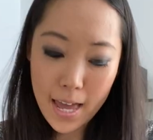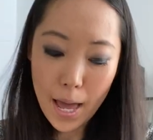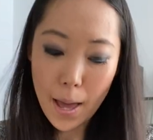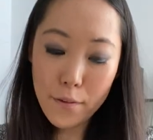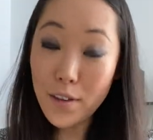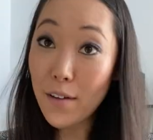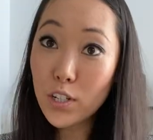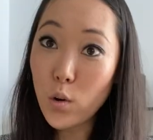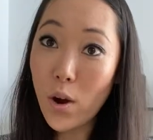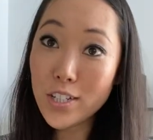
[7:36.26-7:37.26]
Uh, if you have
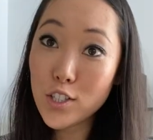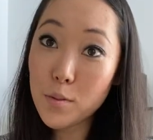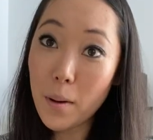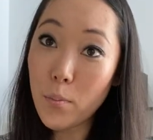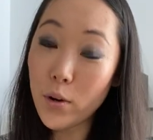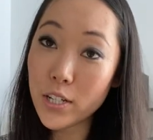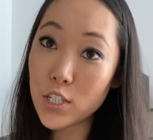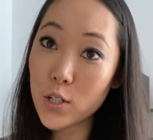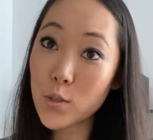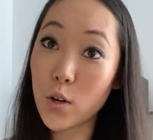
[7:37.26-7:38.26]
any questions about pointe
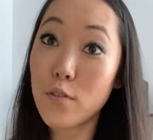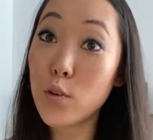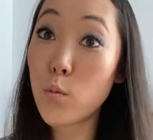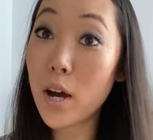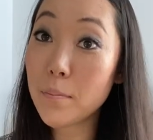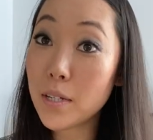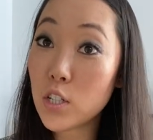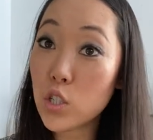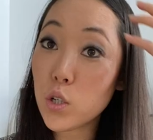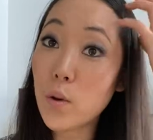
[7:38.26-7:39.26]
shoes or if you want me
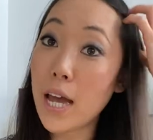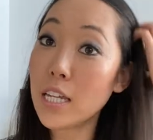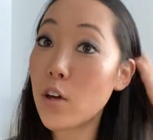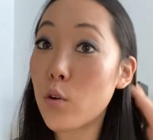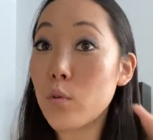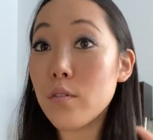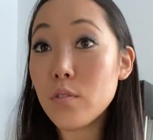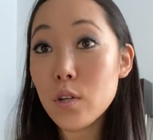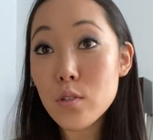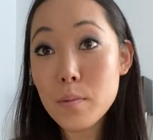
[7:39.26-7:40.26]
to do any other
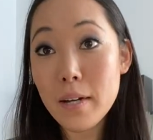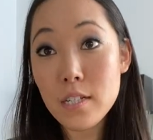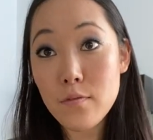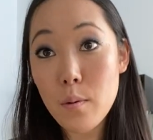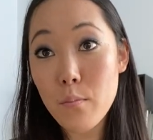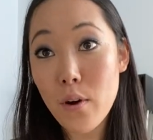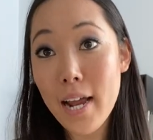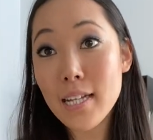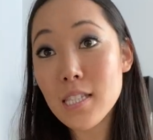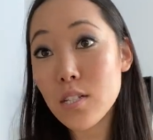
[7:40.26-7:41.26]
reviews about different
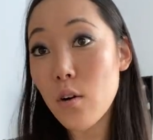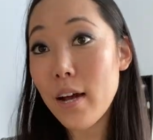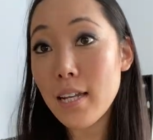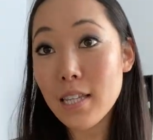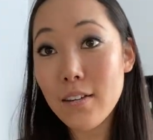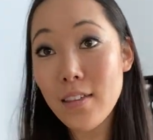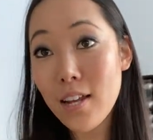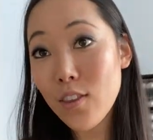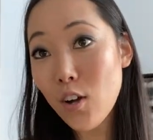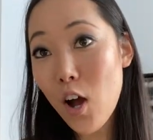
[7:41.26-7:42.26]
brands, go ahead and leave that
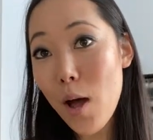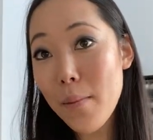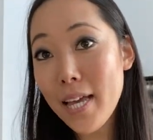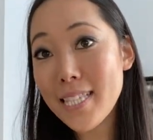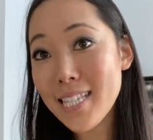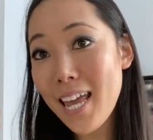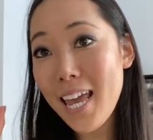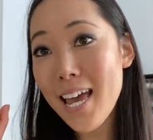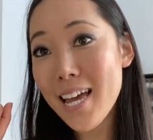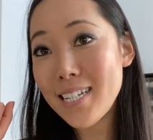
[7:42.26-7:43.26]
in the comments
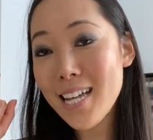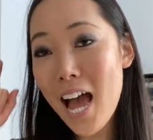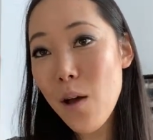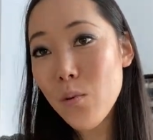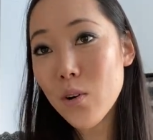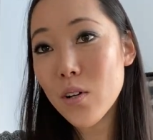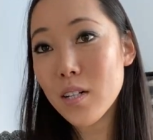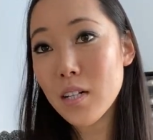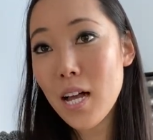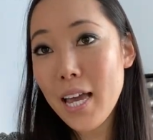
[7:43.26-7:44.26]
and I
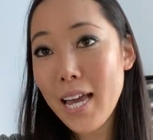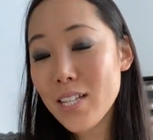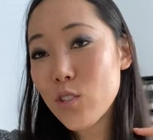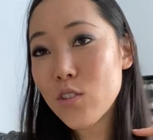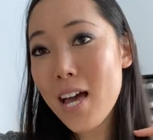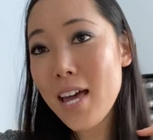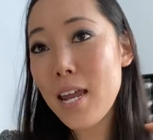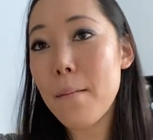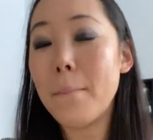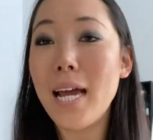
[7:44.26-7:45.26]
will answer
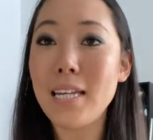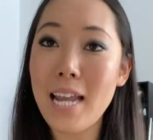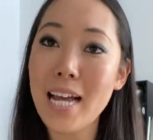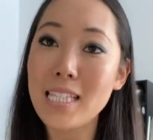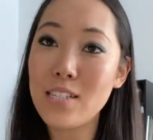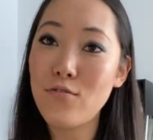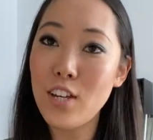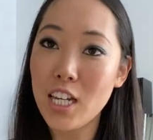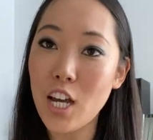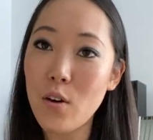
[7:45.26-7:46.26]
that in my next
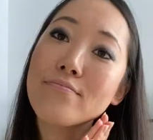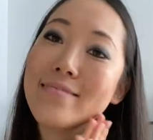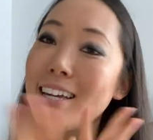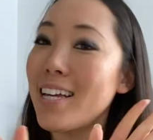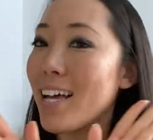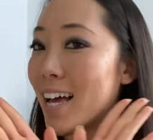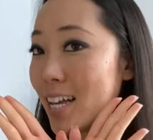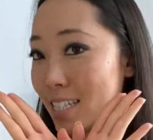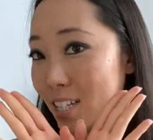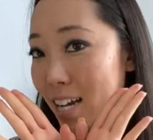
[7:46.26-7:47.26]
video.
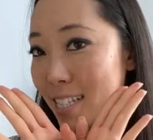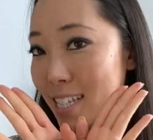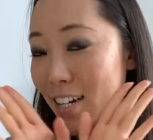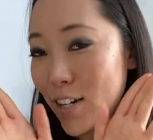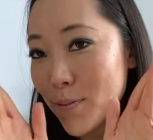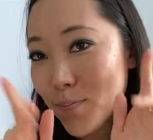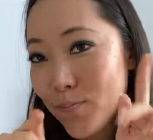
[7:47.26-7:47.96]
I'll see you guys later.